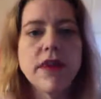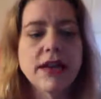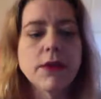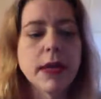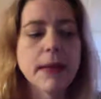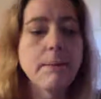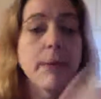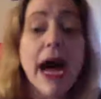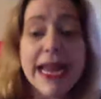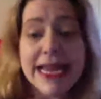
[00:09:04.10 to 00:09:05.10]
you can
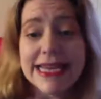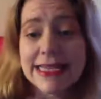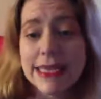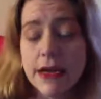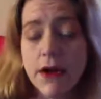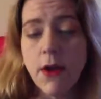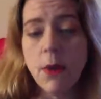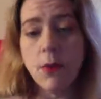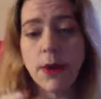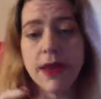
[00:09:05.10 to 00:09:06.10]
buy it
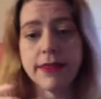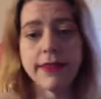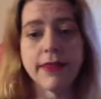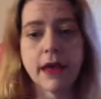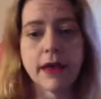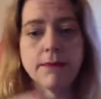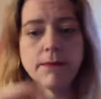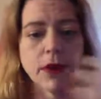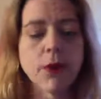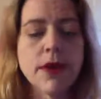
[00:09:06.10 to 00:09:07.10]
with
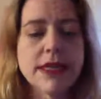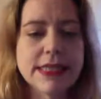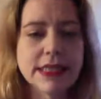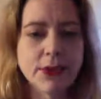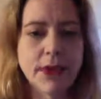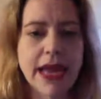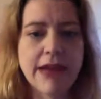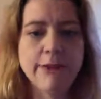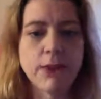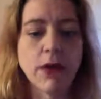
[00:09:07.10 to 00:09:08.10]
the coins that you get
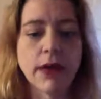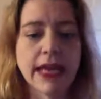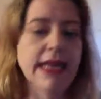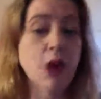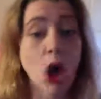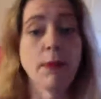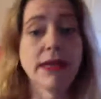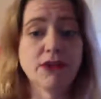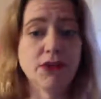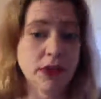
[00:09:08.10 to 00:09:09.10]
for getting
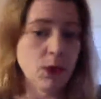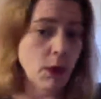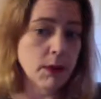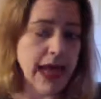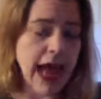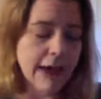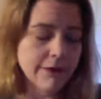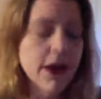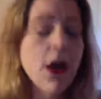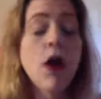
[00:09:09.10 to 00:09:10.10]
garbage that you already have,
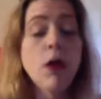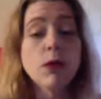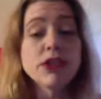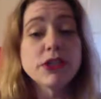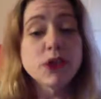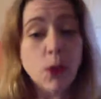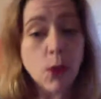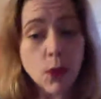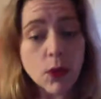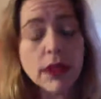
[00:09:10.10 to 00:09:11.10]
which is
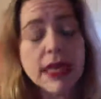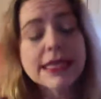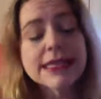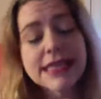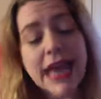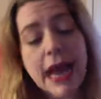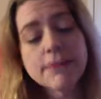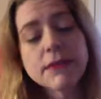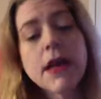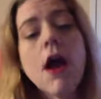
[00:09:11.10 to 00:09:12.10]
cool,
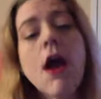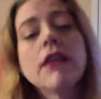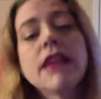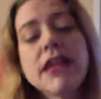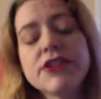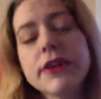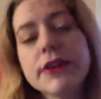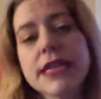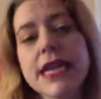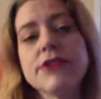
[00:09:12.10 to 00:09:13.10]
except legendary
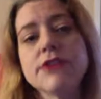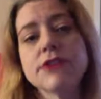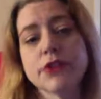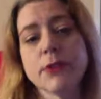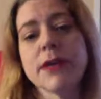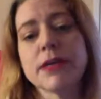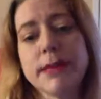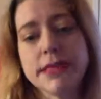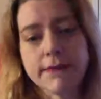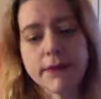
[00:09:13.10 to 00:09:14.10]
skins are super
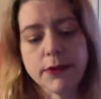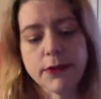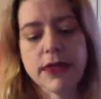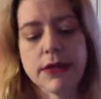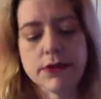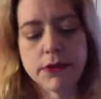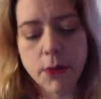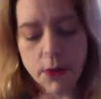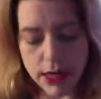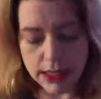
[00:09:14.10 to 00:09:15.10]
expensive. They're
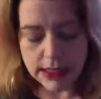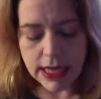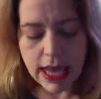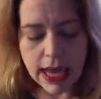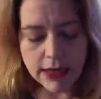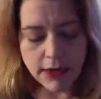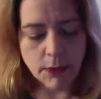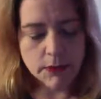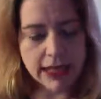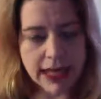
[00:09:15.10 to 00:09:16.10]
3,000 coins and
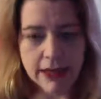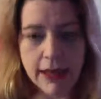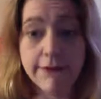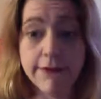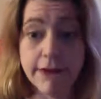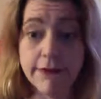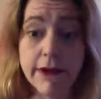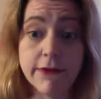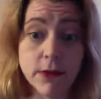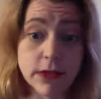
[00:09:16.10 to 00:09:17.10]
you only get like
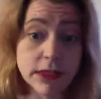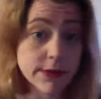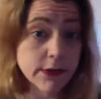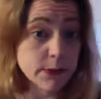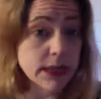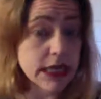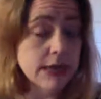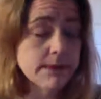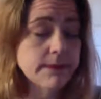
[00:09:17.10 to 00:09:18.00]
55 coins for a duplicate.